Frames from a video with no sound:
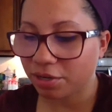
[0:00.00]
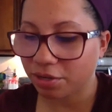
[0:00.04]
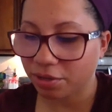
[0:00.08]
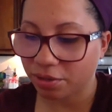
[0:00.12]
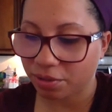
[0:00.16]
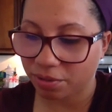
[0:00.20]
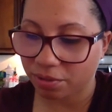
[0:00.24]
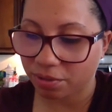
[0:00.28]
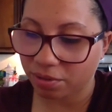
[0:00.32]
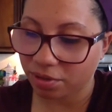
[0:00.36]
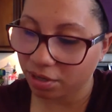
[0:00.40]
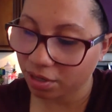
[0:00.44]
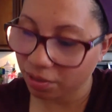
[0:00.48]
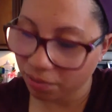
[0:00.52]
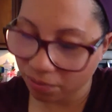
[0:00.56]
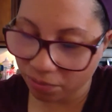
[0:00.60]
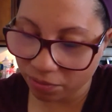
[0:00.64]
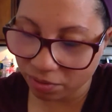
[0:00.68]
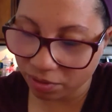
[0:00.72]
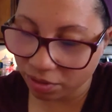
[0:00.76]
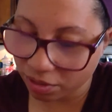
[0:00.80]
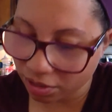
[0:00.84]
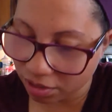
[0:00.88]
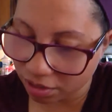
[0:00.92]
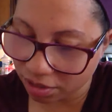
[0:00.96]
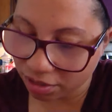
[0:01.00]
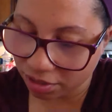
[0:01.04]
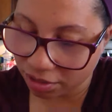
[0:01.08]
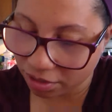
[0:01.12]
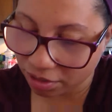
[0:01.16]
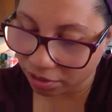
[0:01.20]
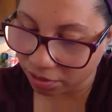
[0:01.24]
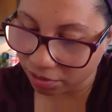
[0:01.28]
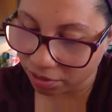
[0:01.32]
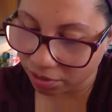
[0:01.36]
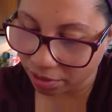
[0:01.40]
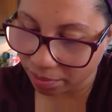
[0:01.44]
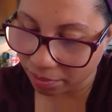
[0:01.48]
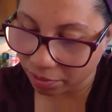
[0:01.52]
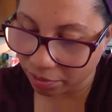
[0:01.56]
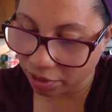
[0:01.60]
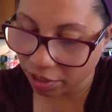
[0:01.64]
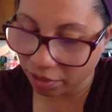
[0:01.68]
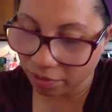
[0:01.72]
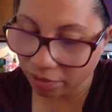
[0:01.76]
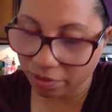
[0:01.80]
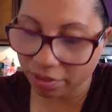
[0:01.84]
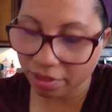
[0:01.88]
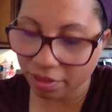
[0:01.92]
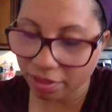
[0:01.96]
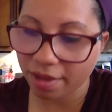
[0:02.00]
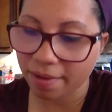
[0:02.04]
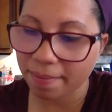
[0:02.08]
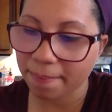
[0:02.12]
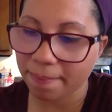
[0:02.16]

code. And we'll color code. I'm okay with that.